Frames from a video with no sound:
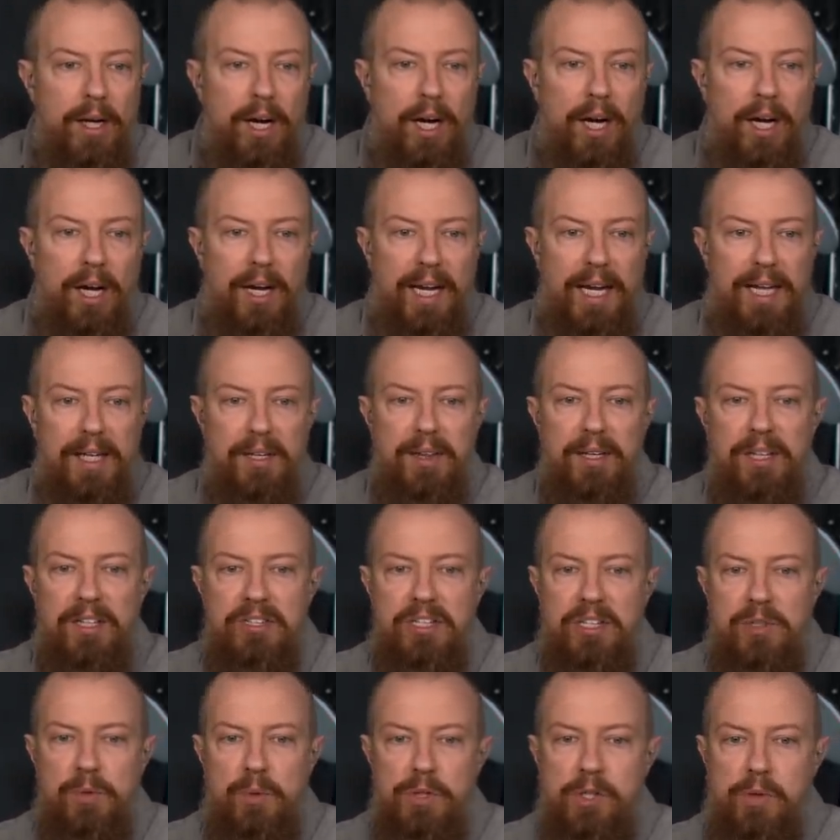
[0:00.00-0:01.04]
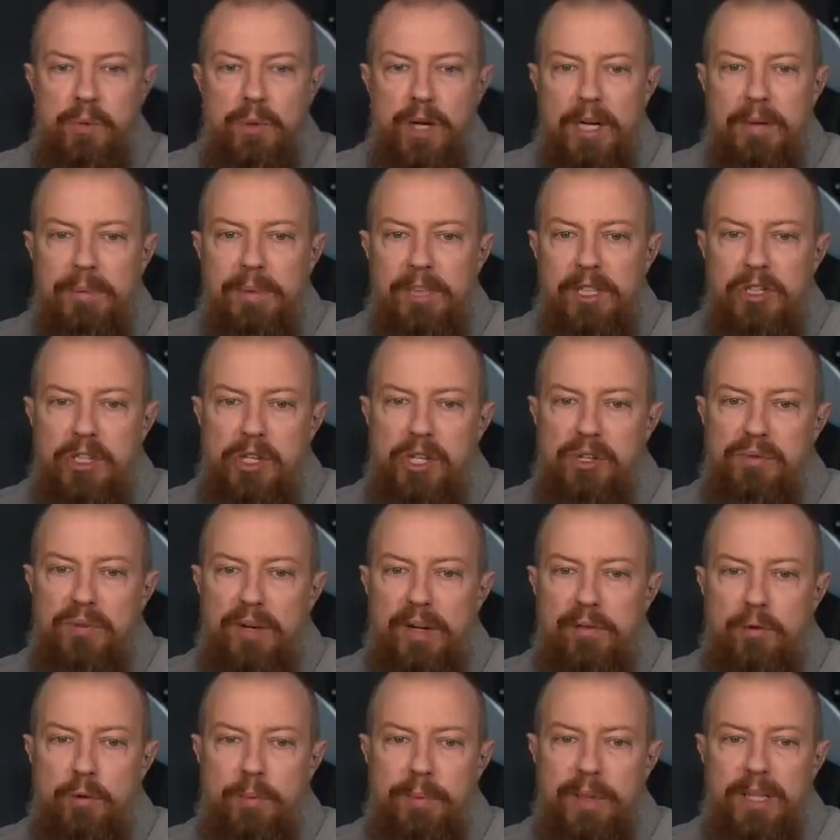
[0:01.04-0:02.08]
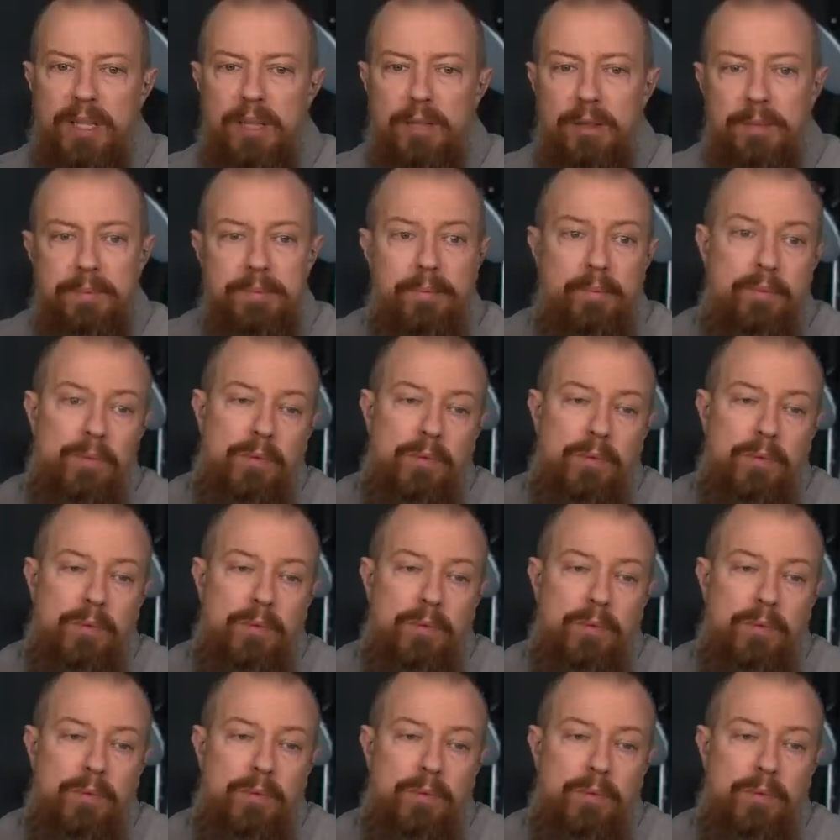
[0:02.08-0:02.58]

Uh, Anthony says, would you recommend GH5 to a beginner?